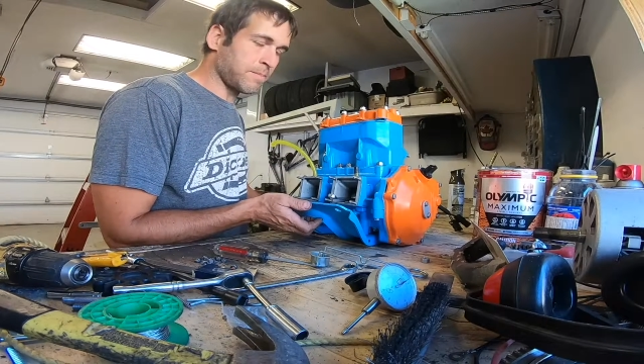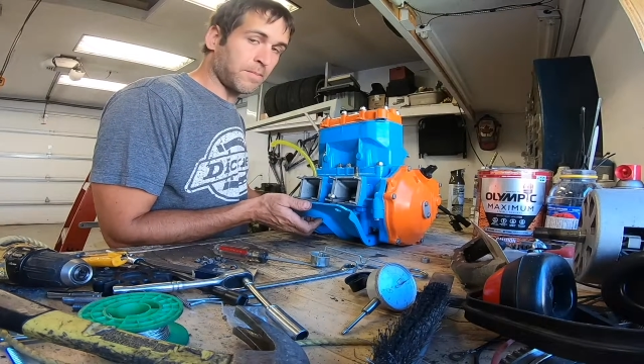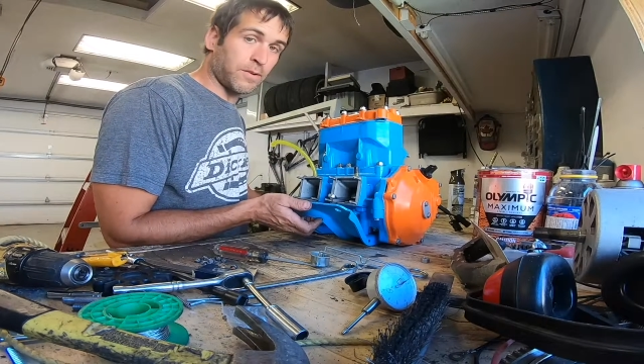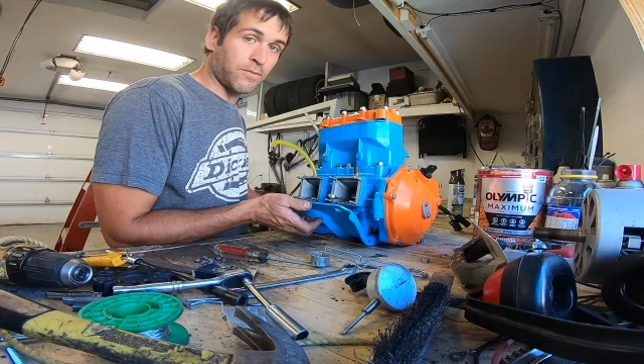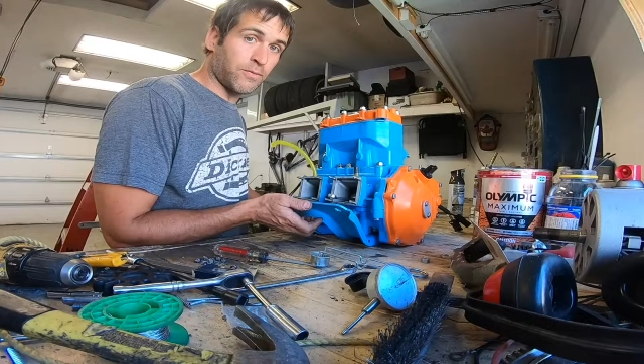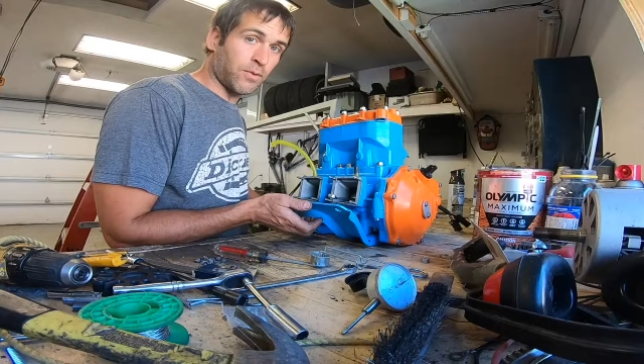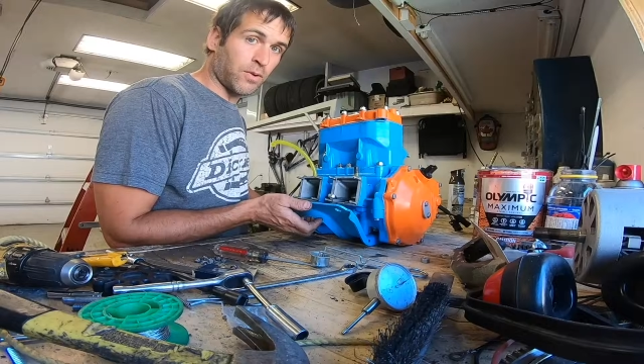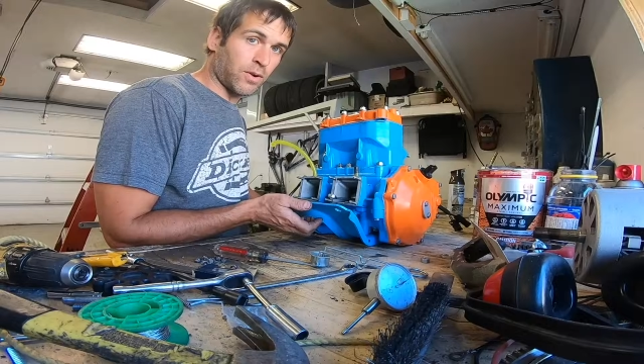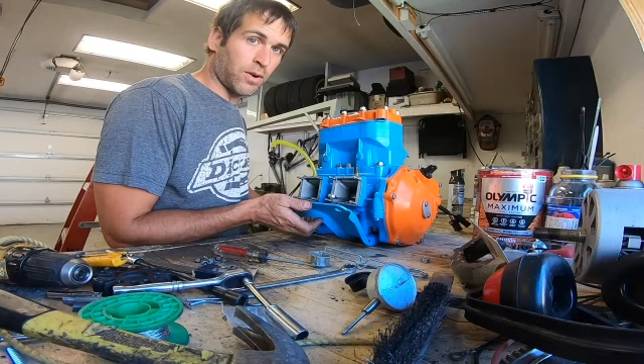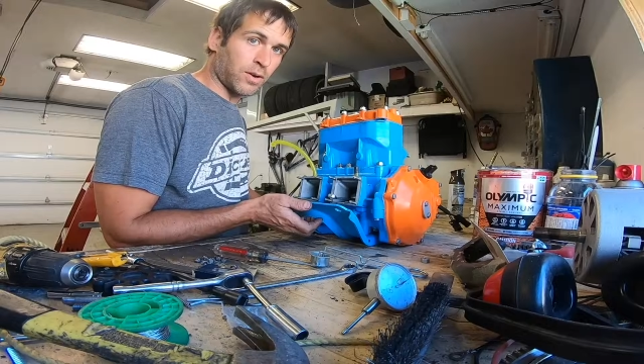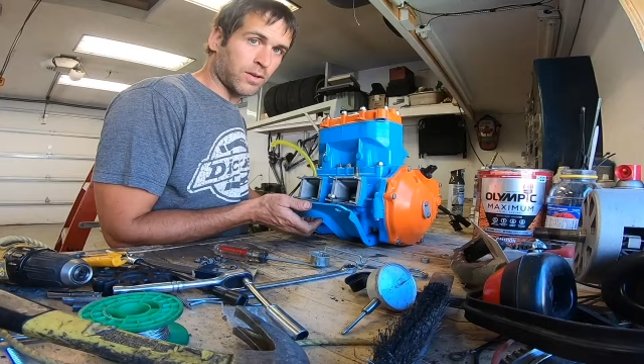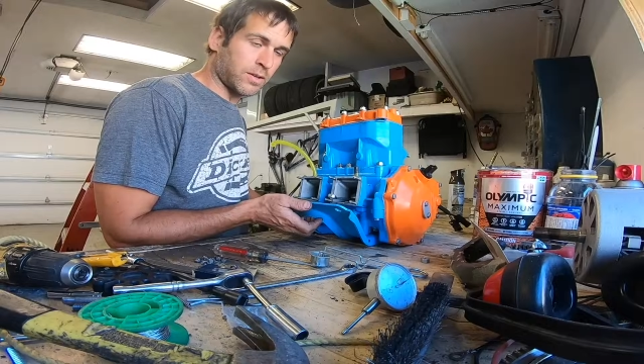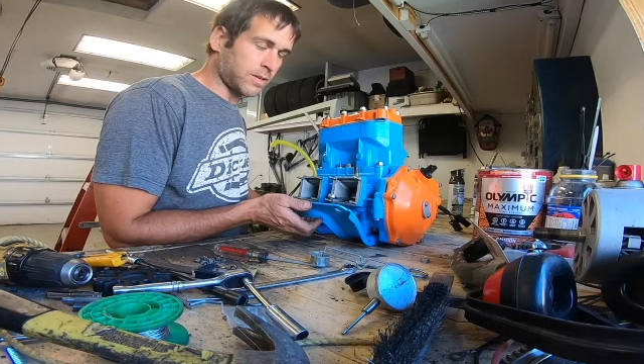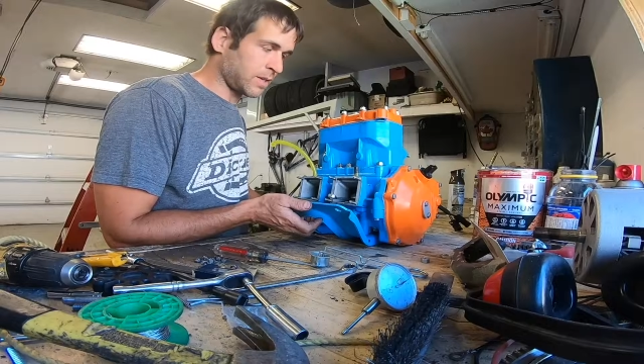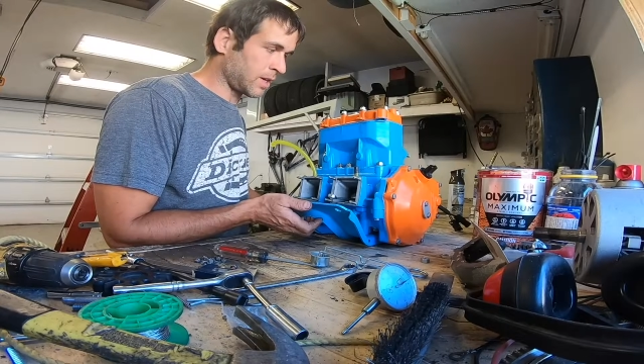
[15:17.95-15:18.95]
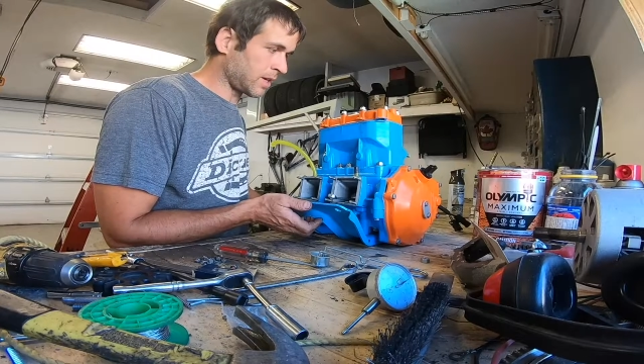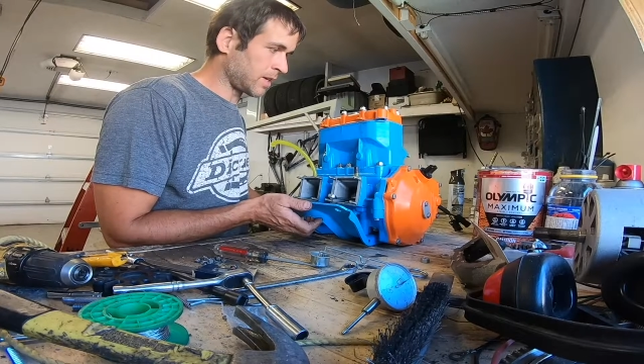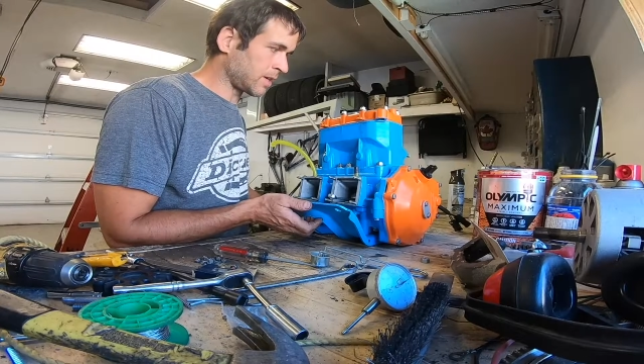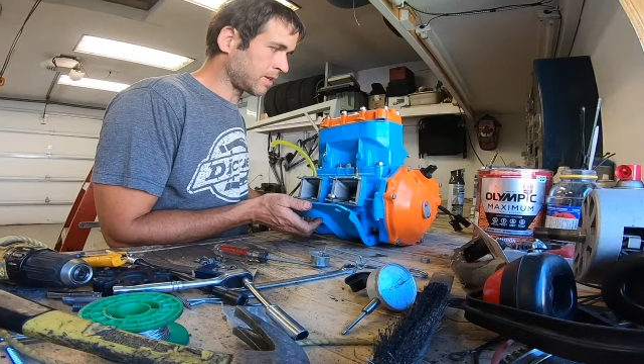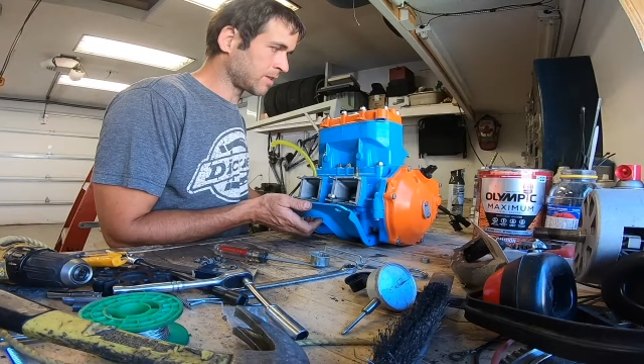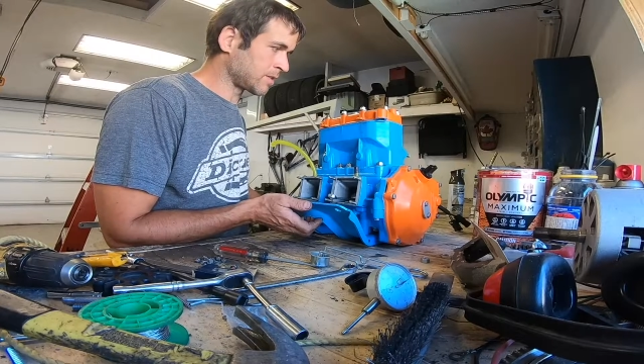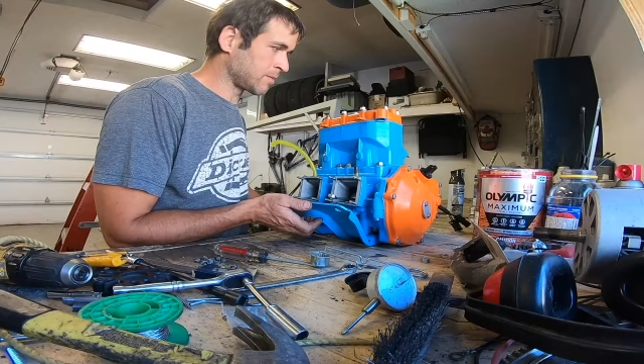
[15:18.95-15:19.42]
before
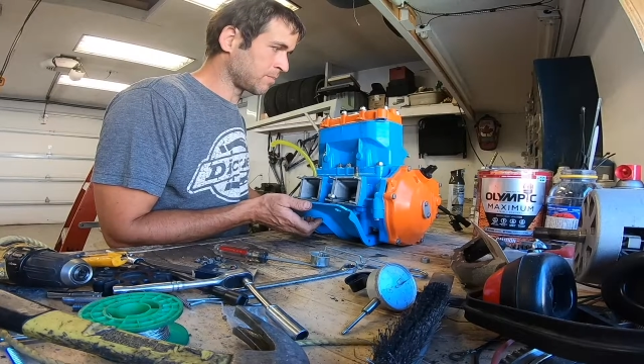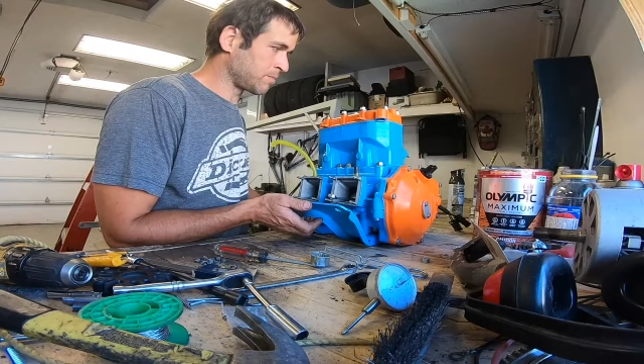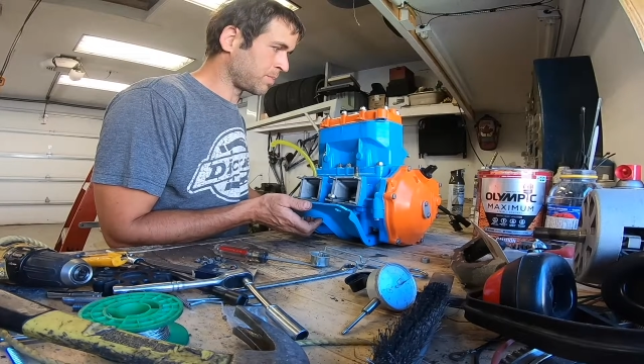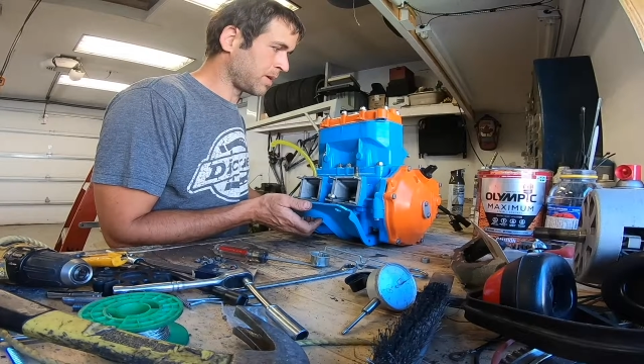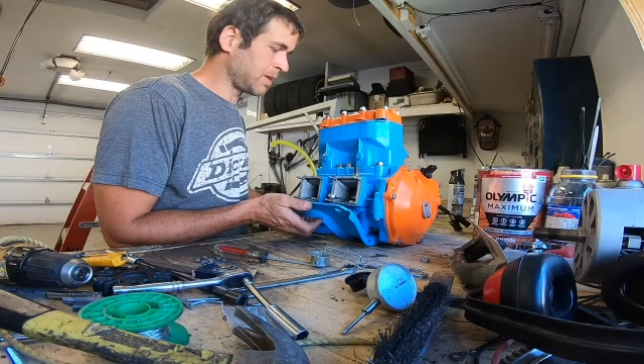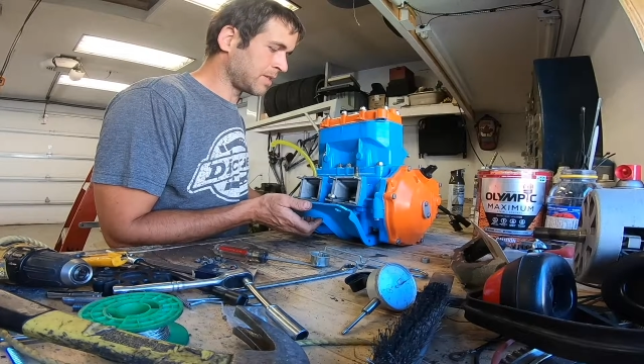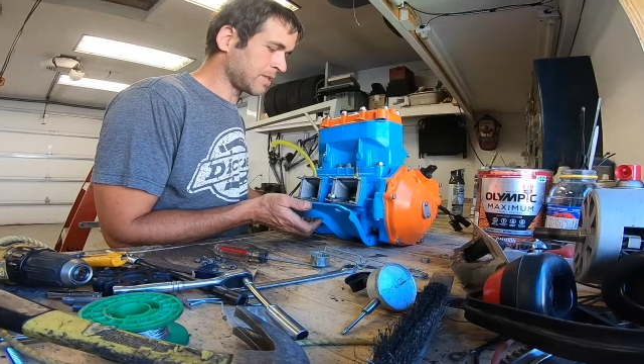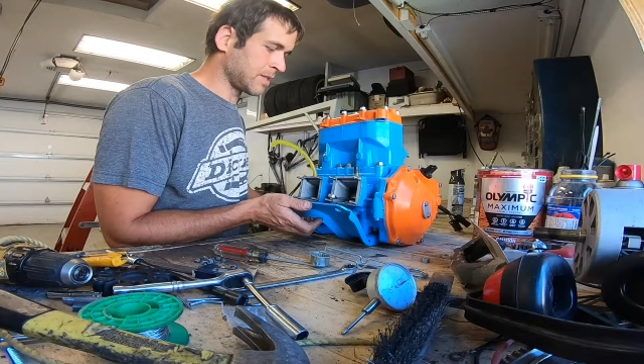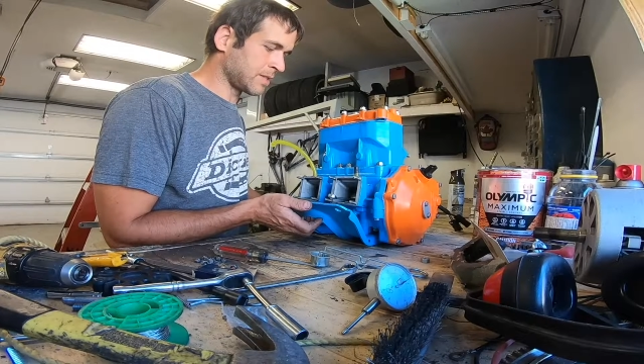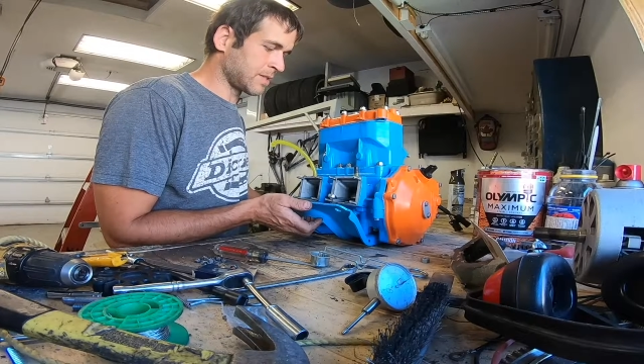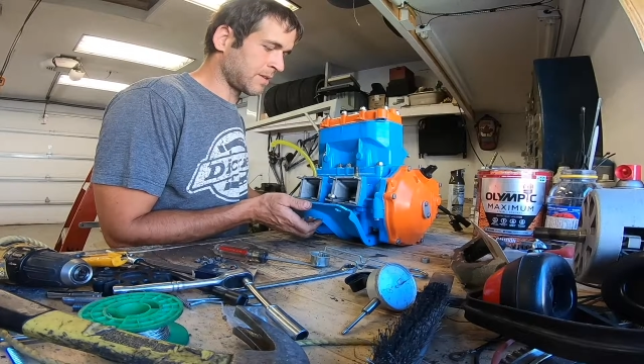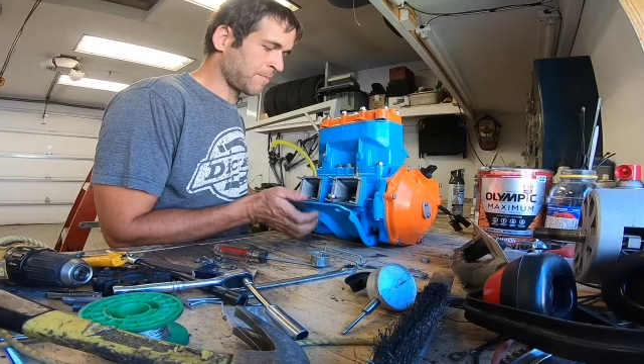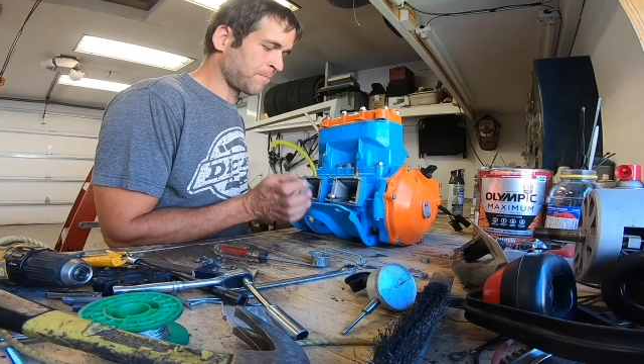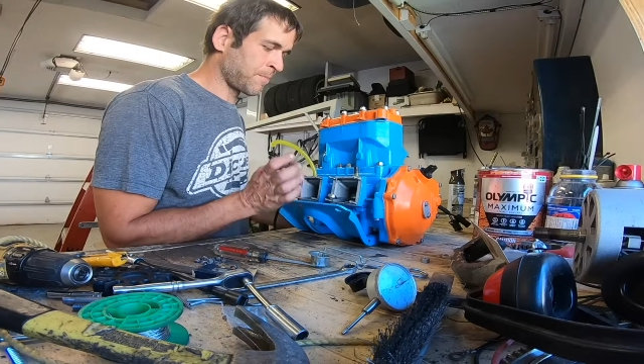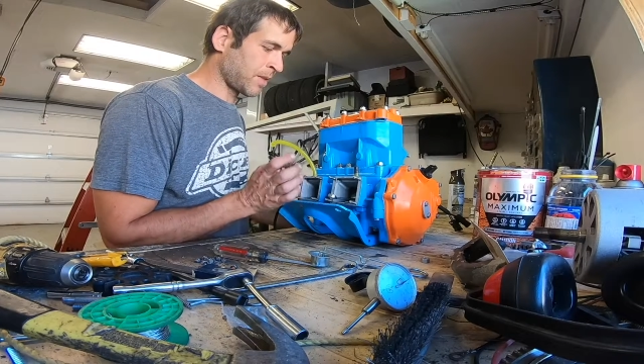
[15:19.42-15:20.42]
getting some pieces.